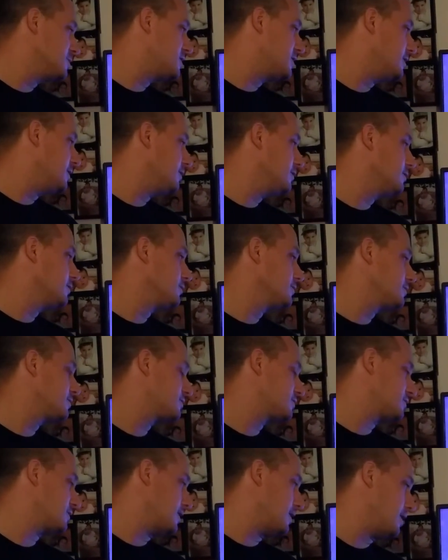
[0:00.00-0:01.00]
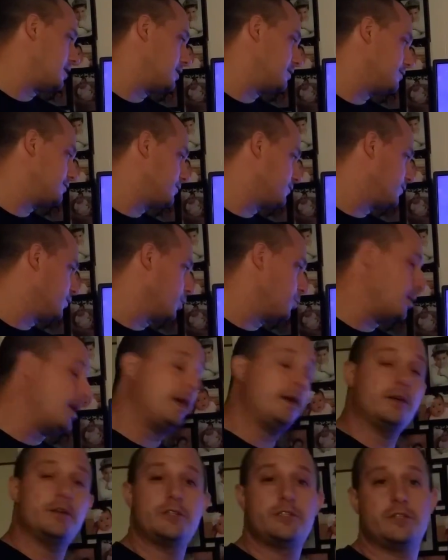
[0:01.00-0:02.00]
materials for
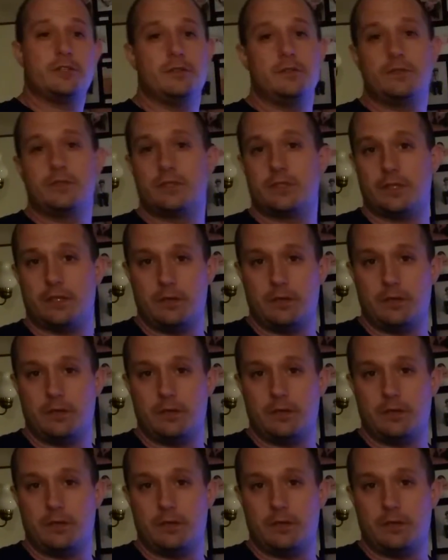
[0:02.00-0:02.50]
parachutes